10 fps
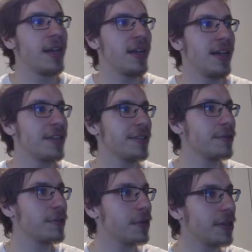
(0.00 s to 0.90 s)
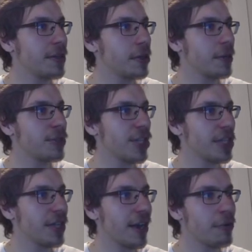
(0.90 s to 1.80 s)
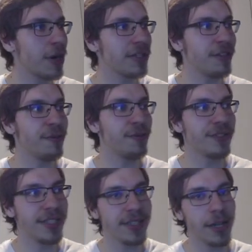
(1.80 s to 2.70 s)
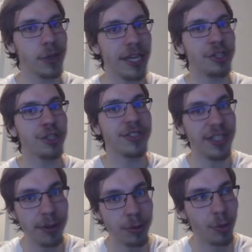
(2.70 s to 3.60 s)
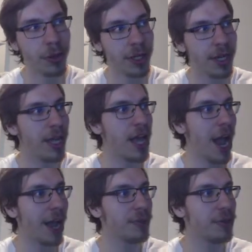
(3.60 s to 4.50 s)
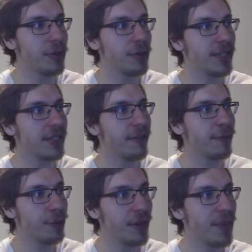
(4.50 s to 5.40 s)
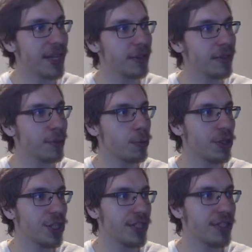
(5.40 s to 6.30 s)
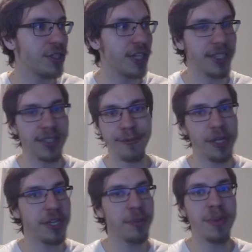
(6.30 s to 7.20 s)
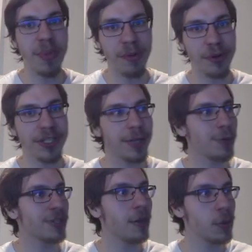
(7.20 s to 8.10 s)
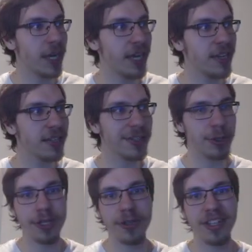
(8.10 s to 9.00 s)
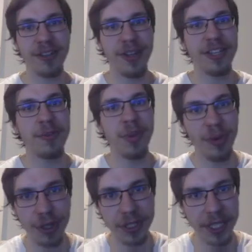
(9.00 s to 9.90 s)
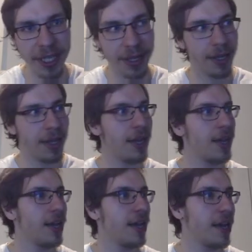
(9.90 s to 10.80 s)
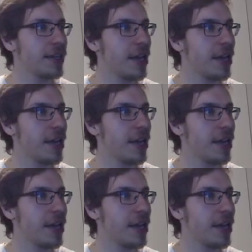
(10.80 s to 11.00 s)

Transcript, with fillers: And later I'm checking, alright, if this allocation didn't work, I'm using the free method, which is just freeing my memory that was allocated, so I don't have any memory leak, and